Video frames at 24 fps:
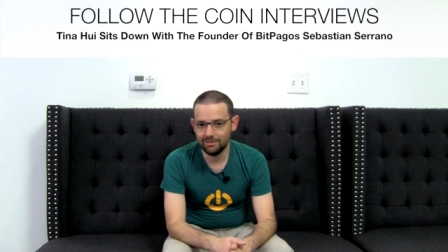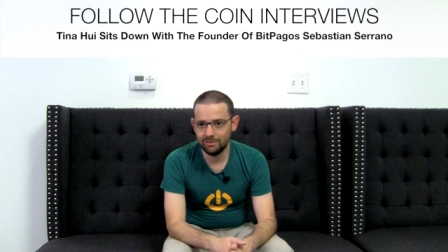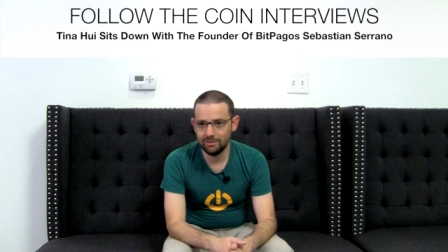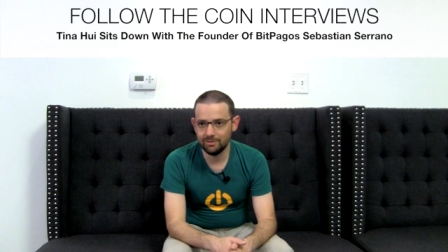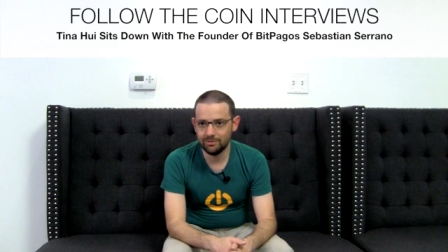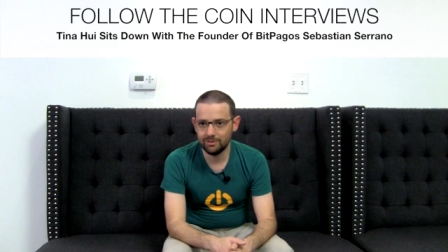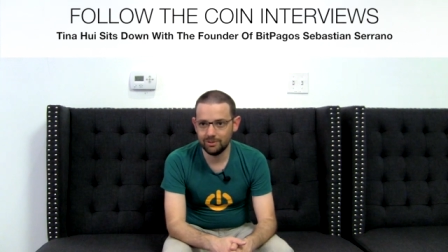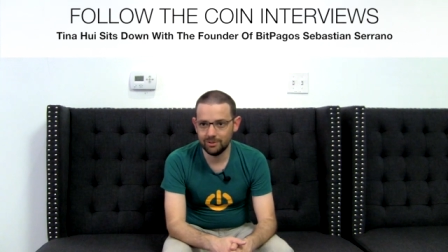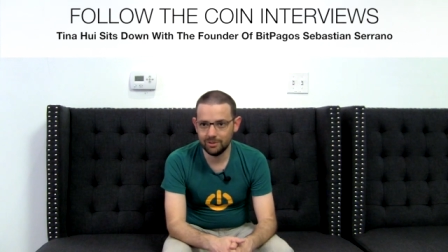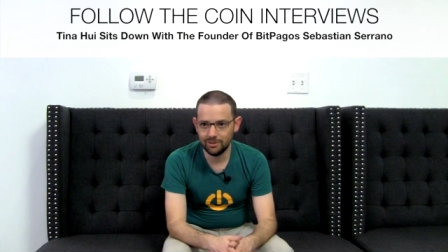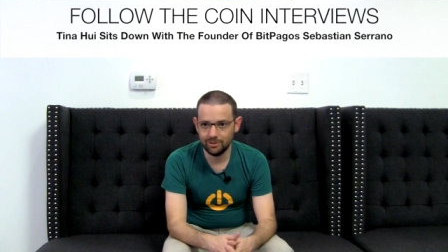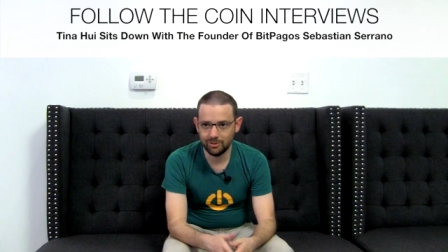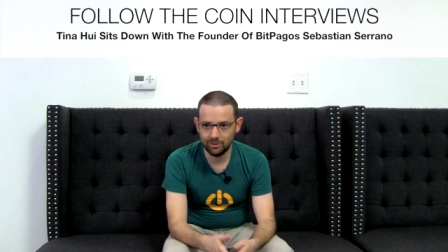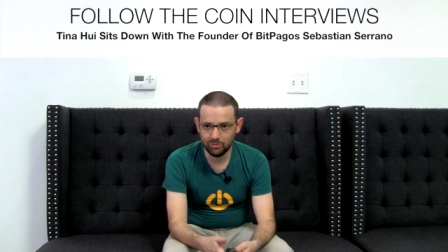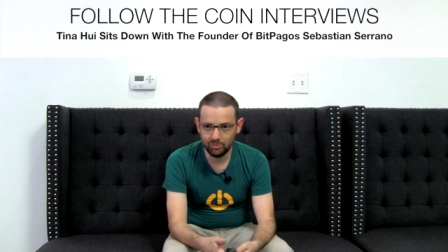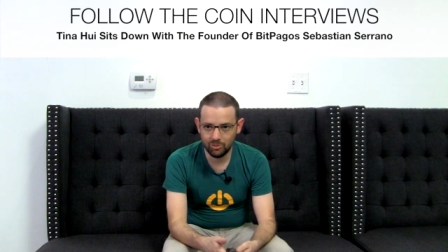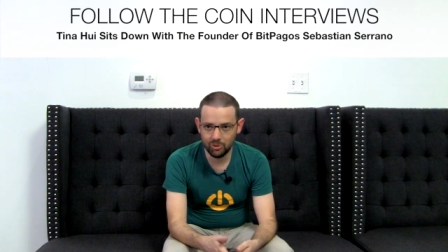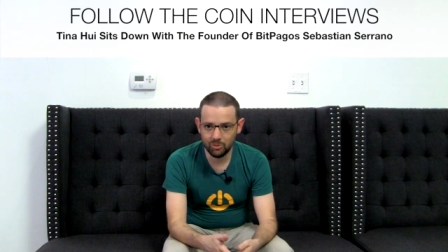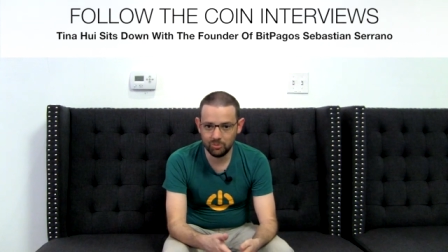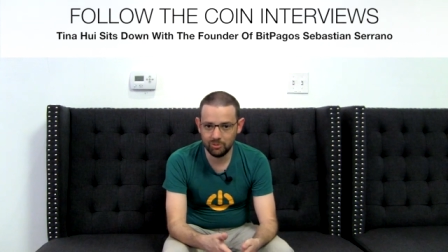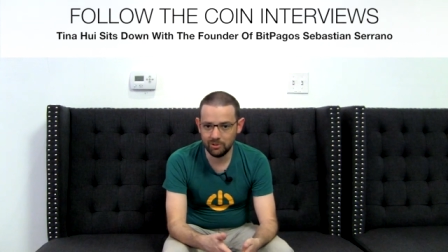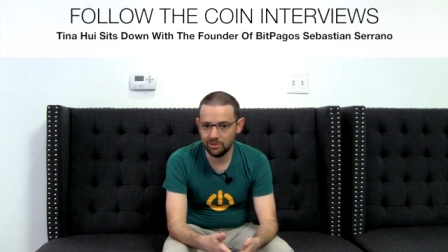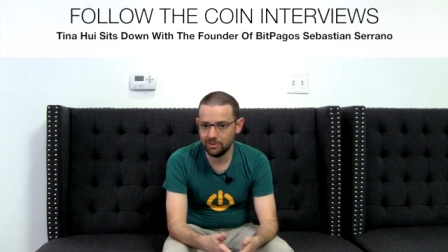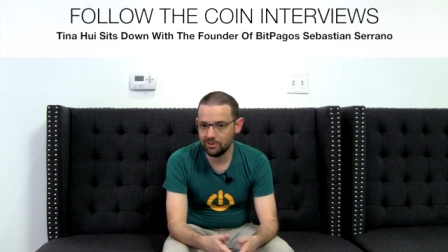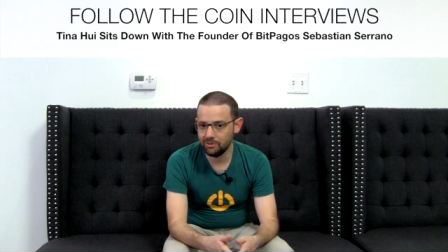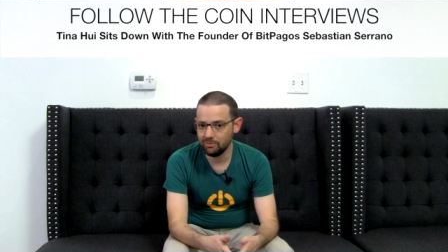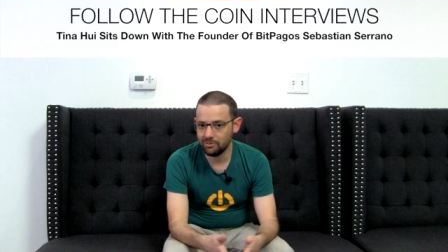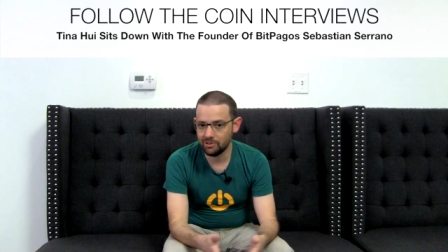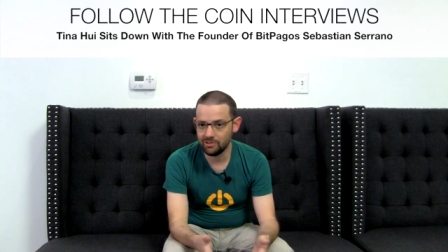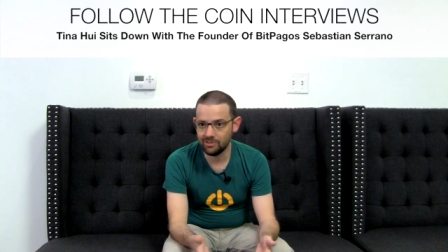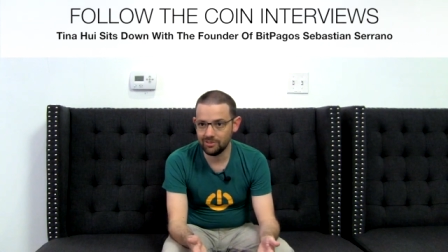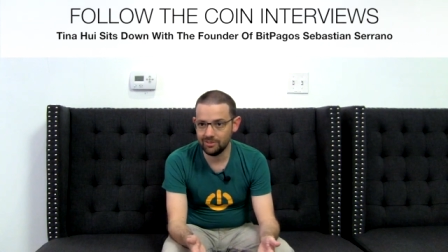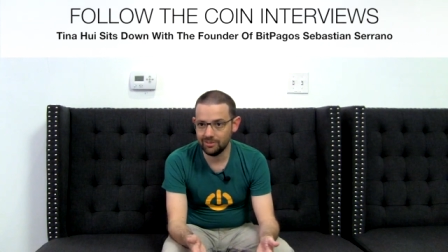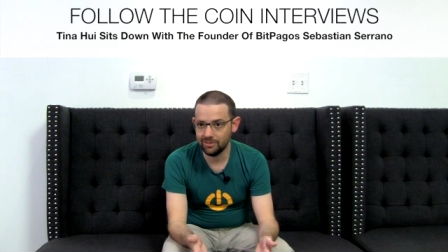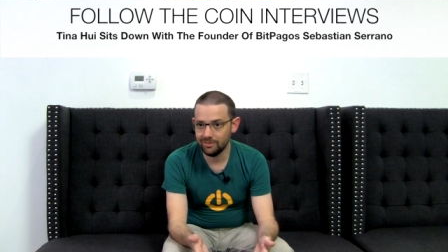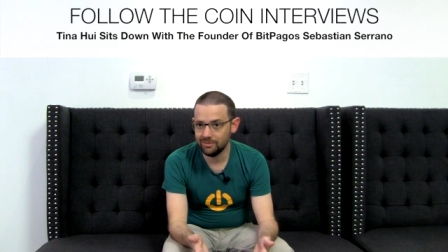before it got popular in
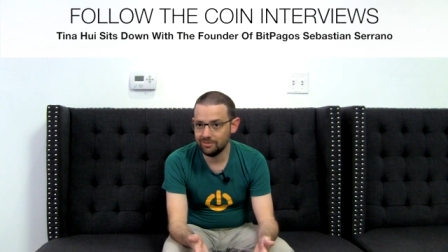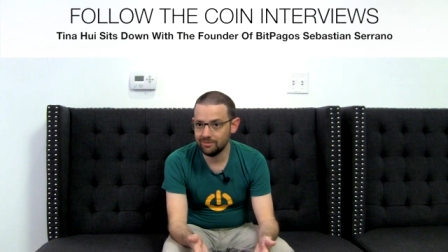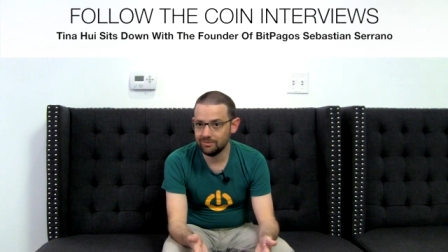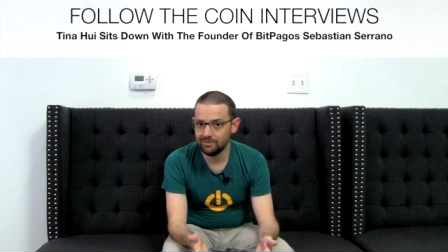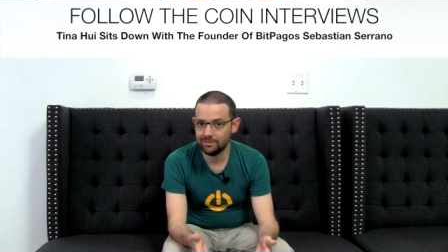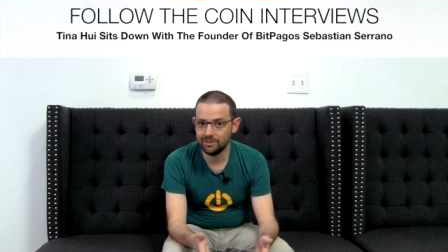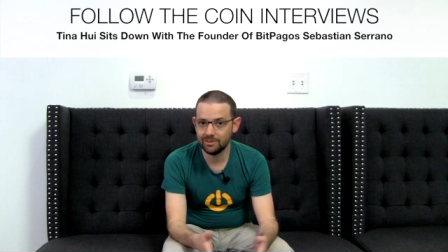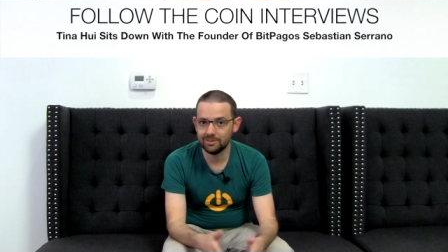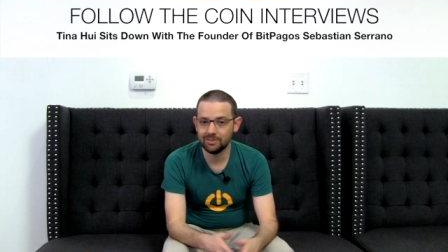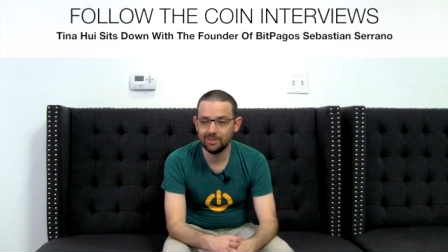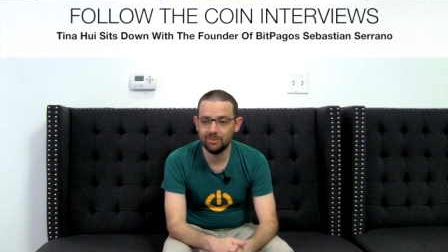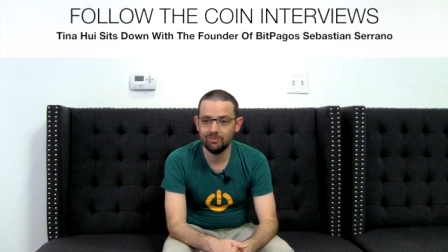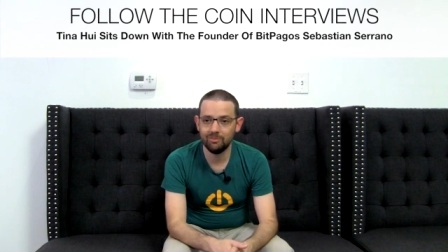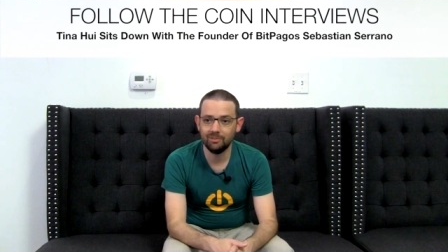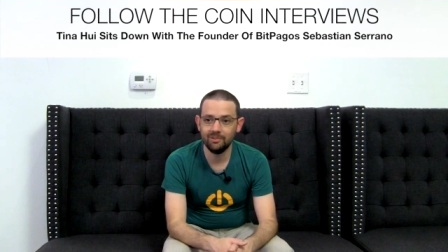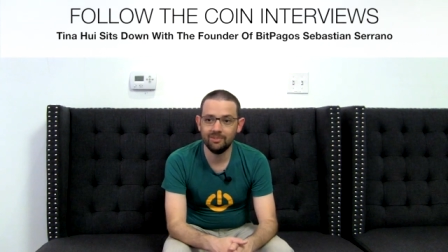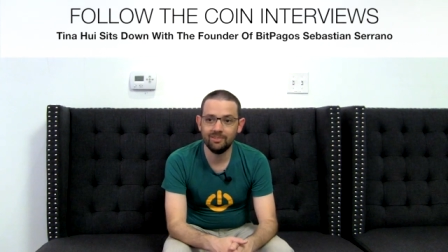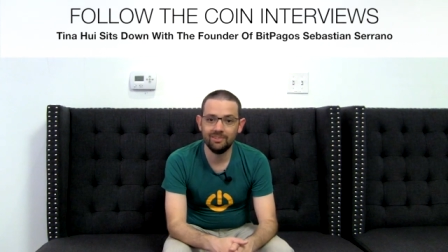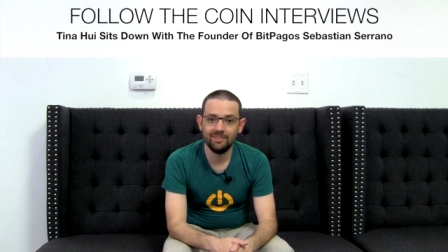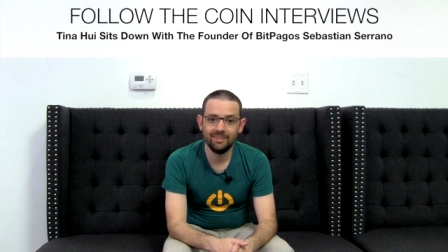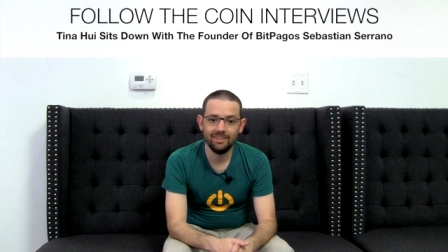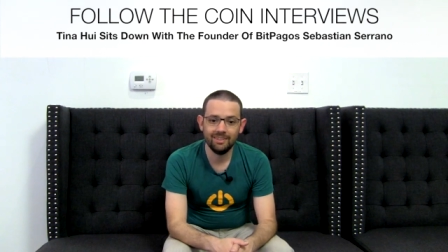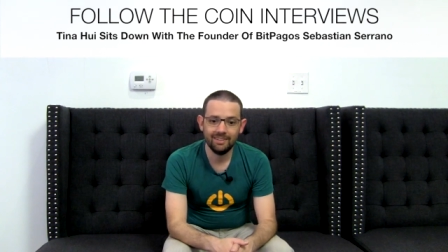Brazil, for example.